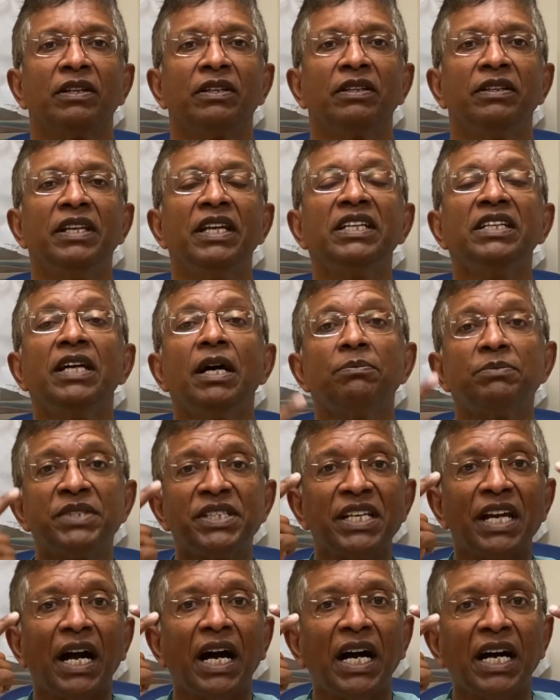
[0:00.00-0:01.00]
Then comes
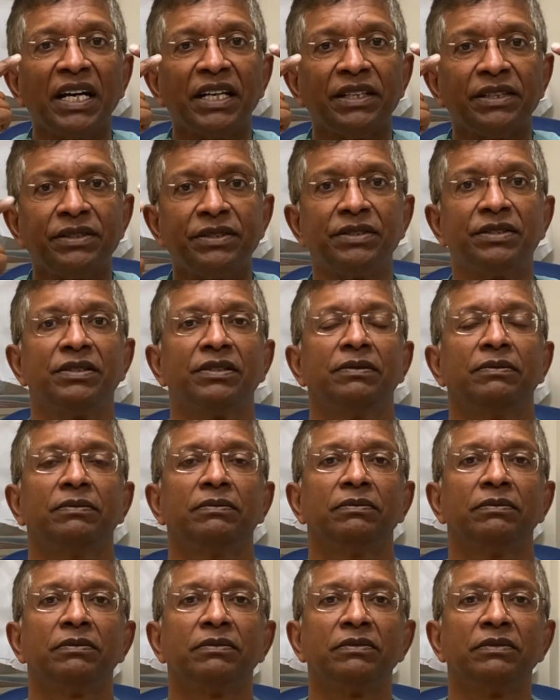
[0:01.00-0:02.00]
the eyes.
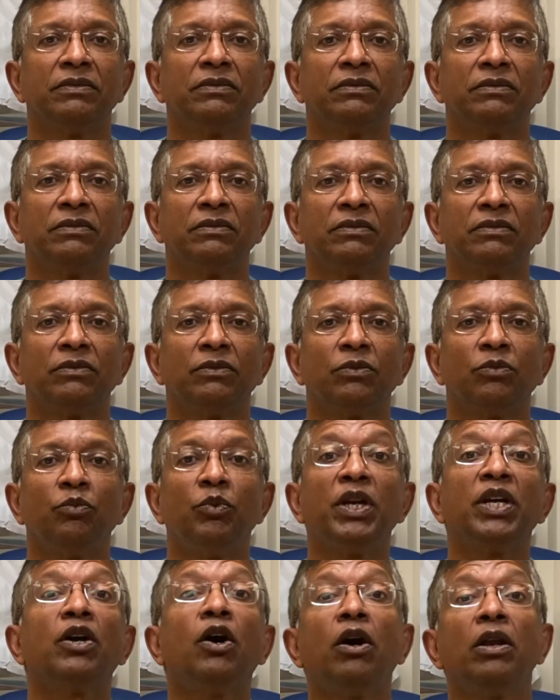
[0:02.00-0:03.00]

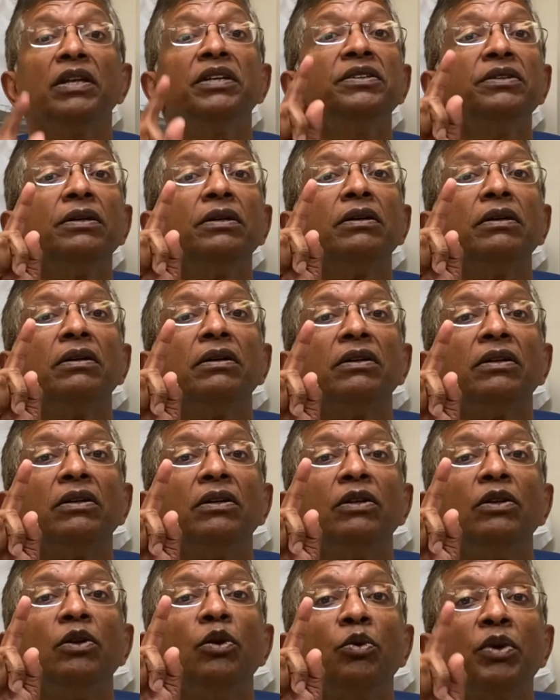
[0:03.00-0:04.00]
We call it
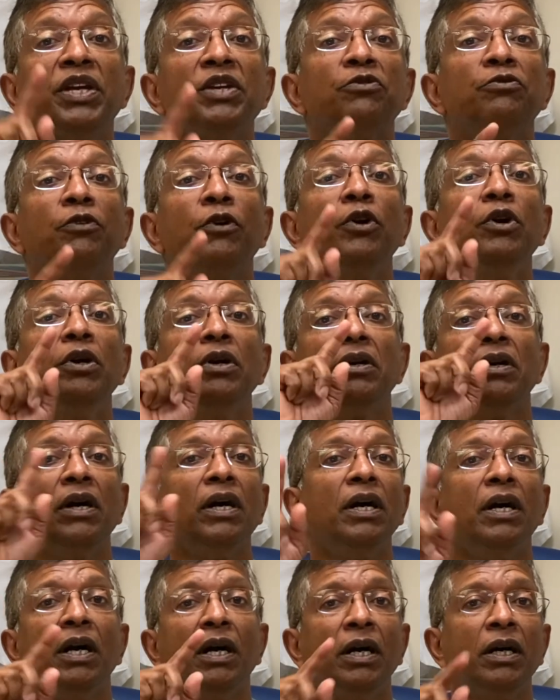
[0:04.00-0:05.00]
looking for
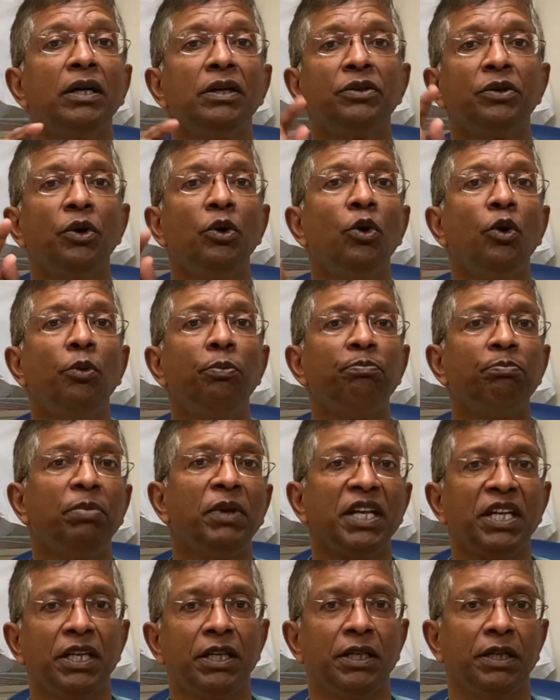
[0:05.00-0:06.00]

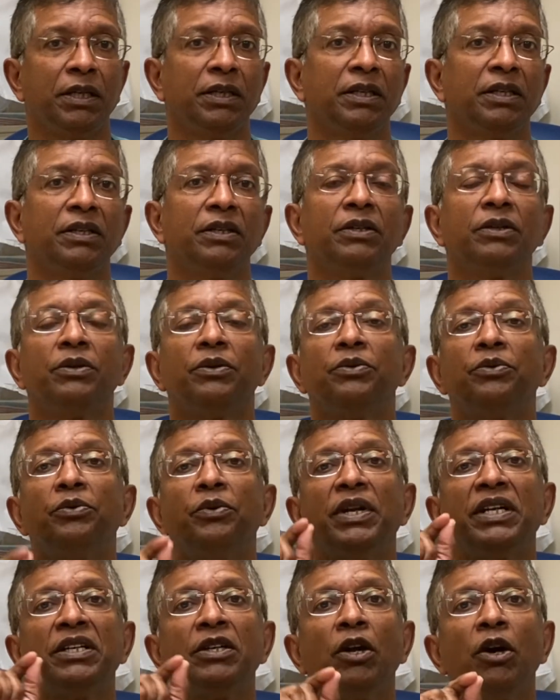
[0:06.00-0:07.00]
ROP,
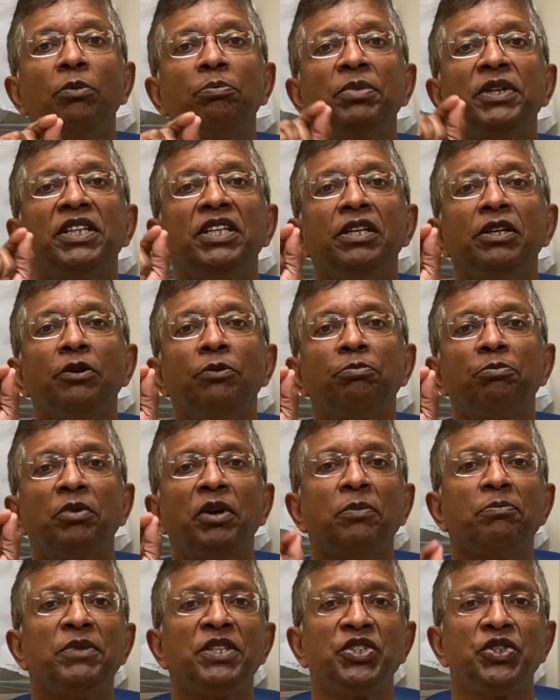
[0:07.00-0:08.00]
retinopathy of
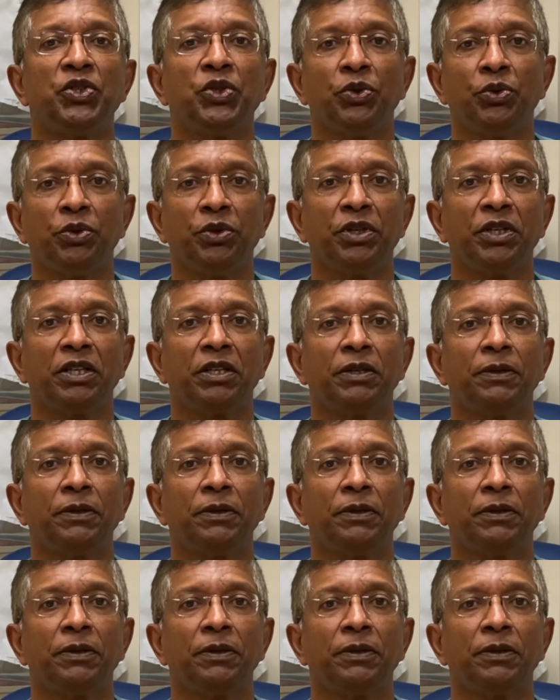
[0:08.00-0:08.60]
prematurity.